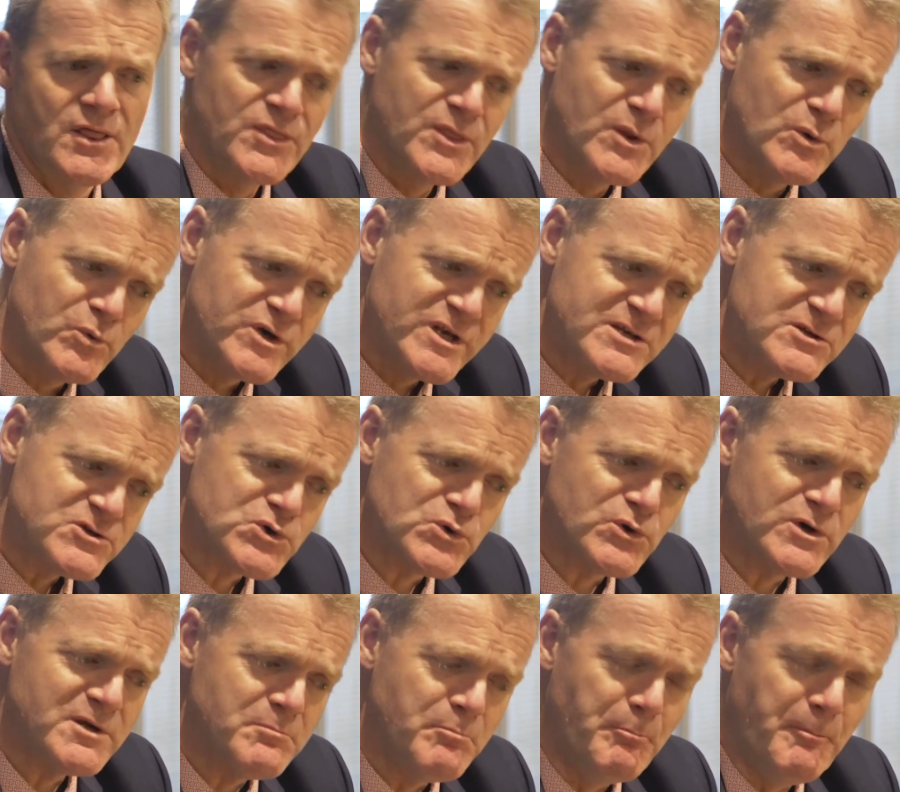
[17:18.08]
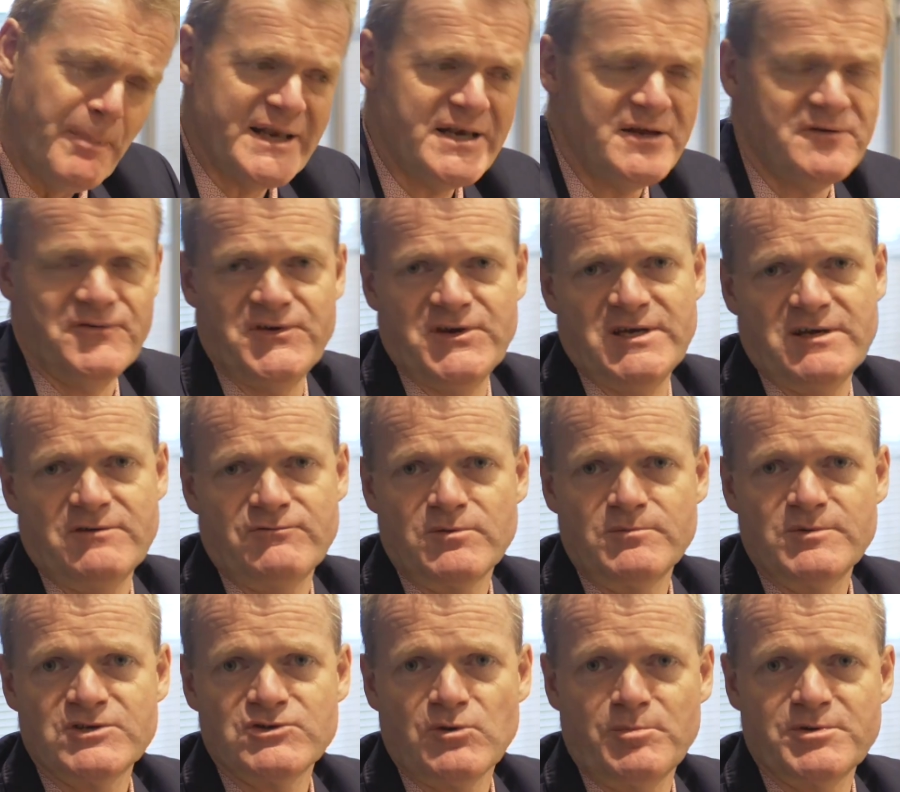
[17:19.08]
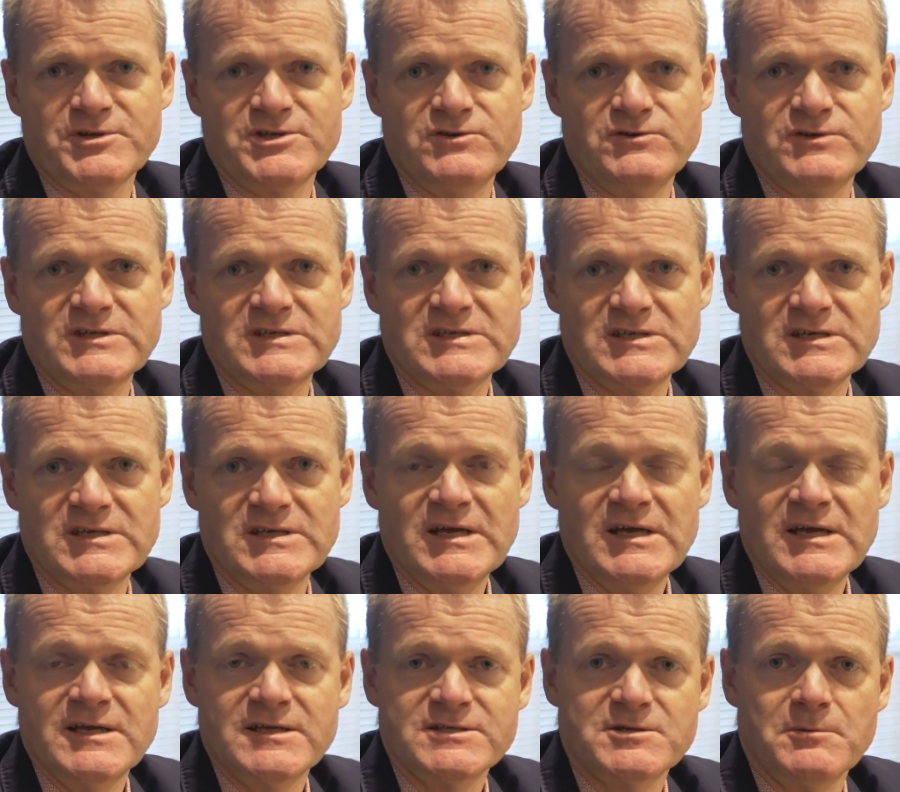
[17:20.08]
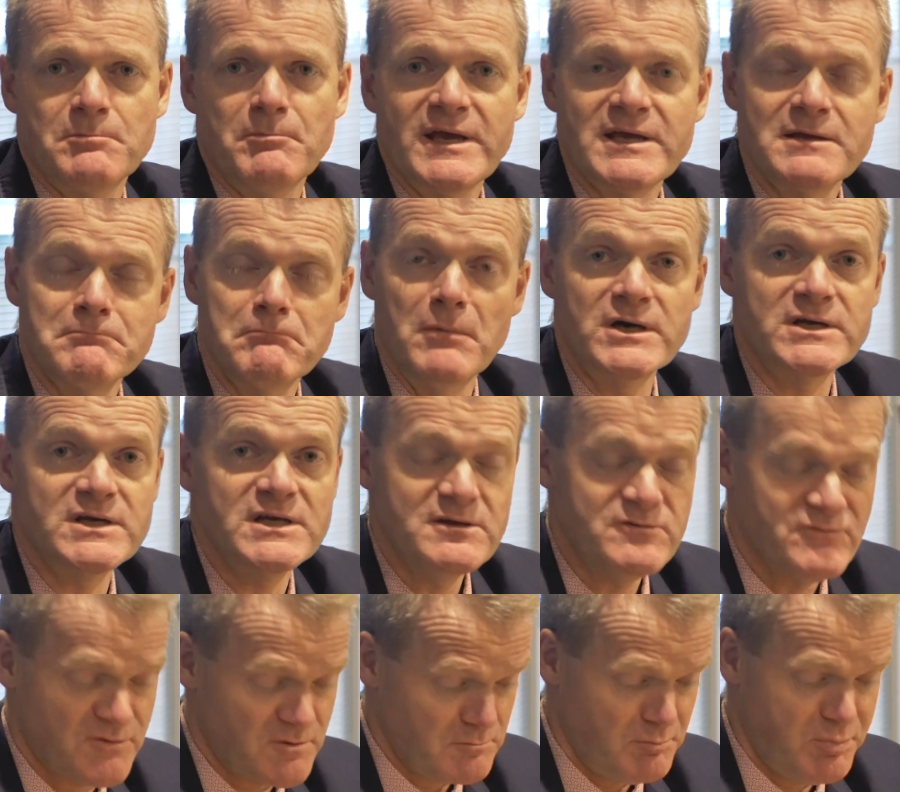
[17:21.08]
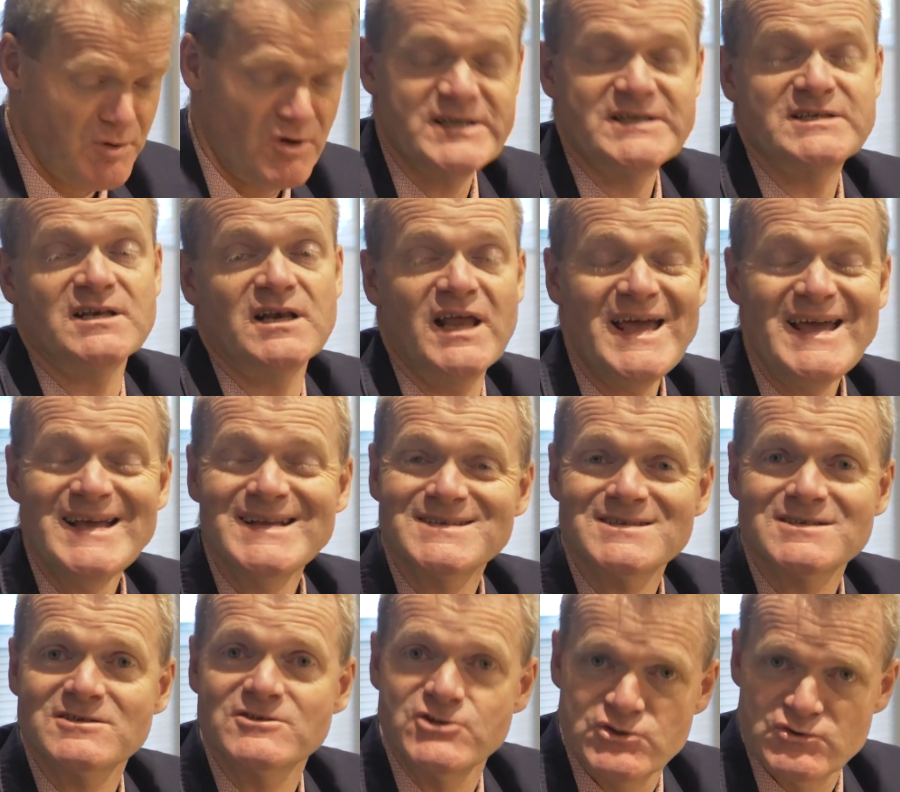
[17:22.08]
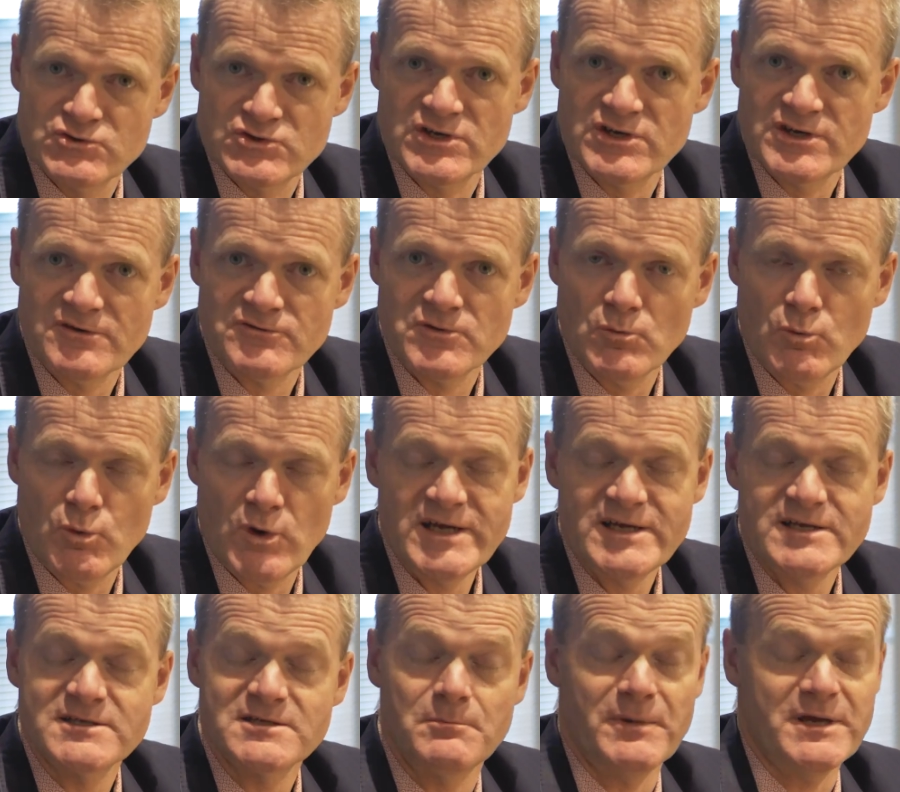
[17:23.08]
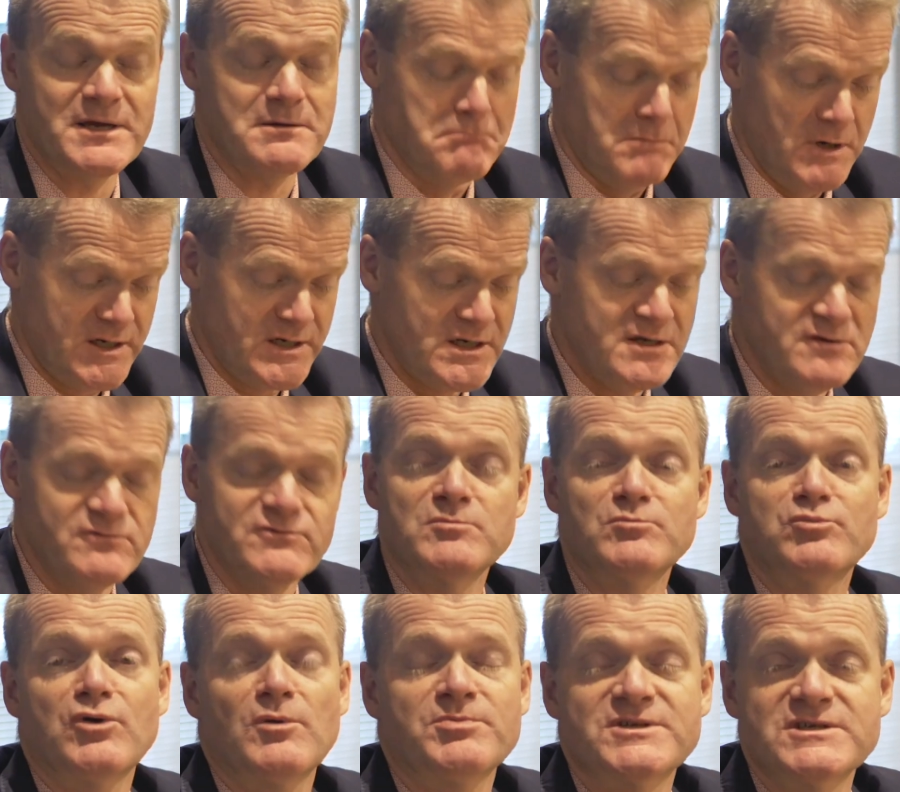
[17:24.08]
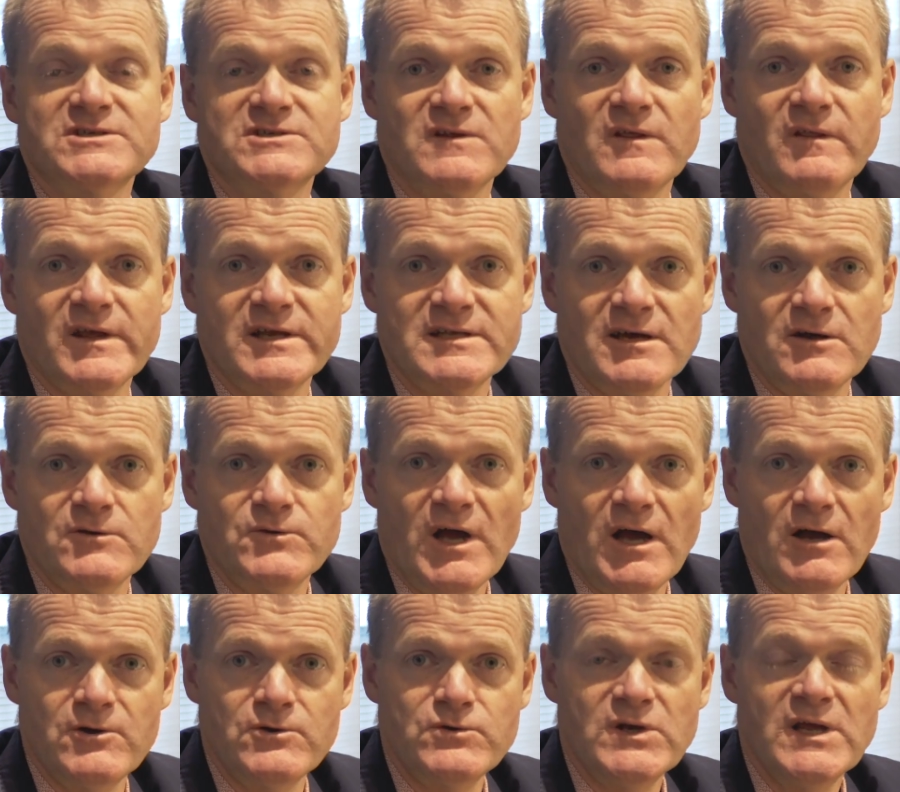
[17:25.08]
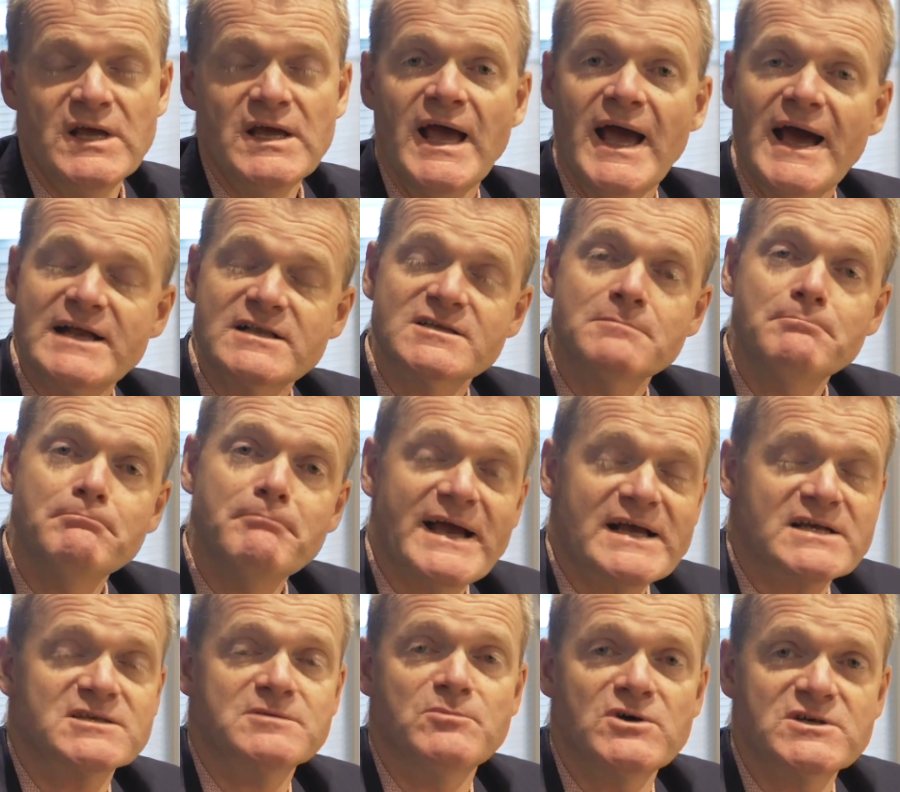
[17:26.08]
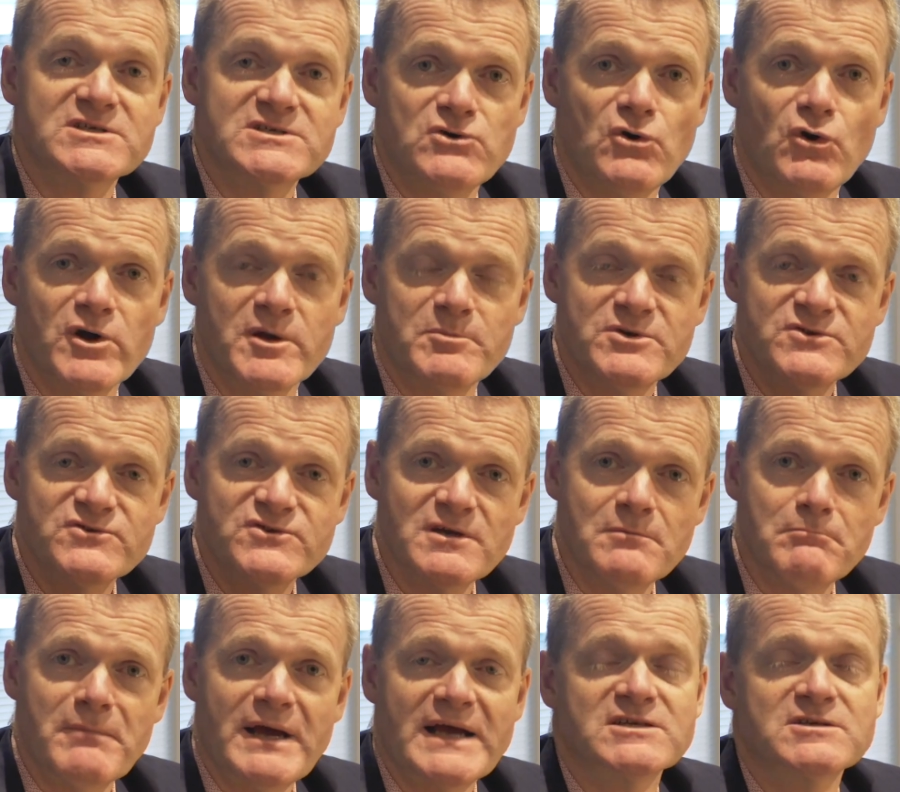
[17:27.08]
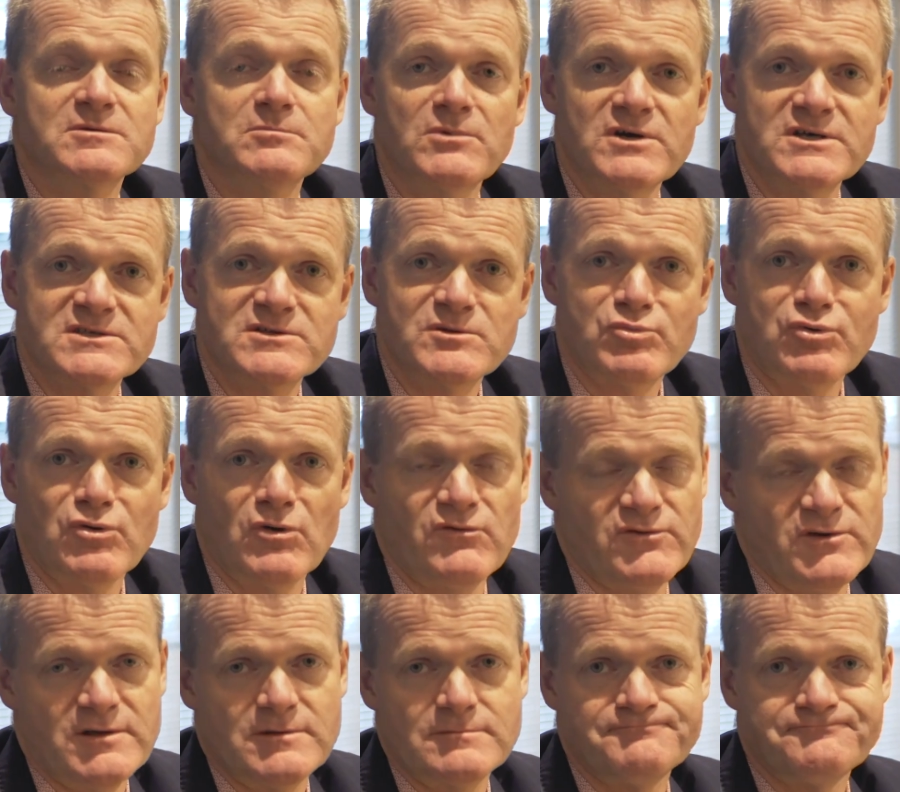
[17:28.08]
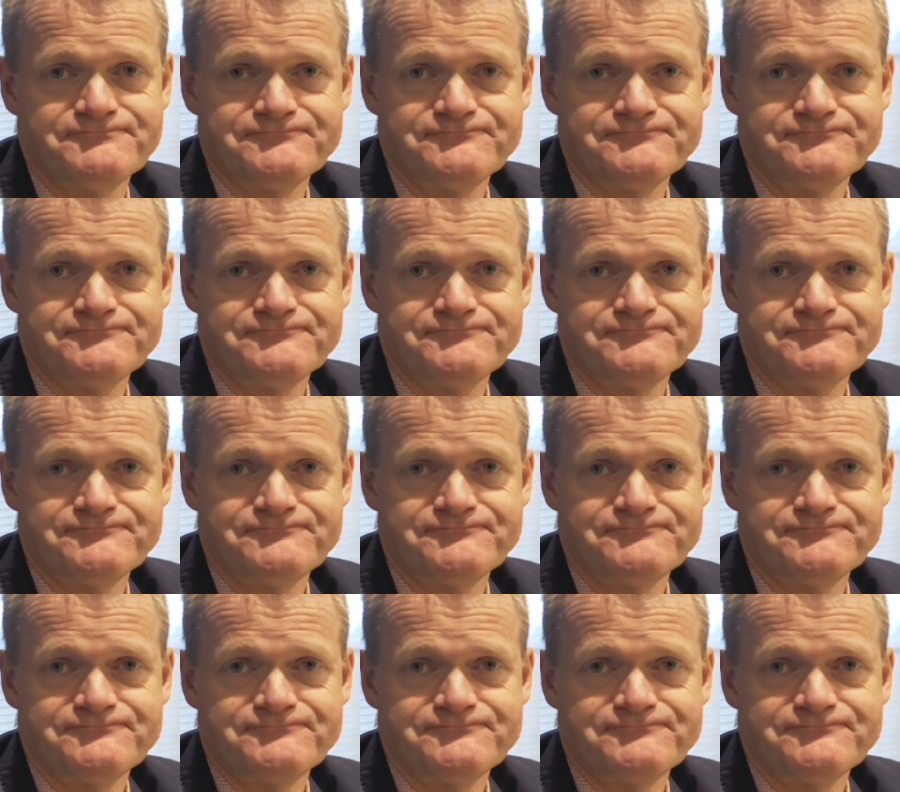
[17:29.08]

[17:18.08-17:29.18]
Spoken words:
that would enjoy and benefit from this opportunity to make money from buy-to-lets used in a different way, to make money from properties that they don't own, and to maximize the occupancy and maximize the profit.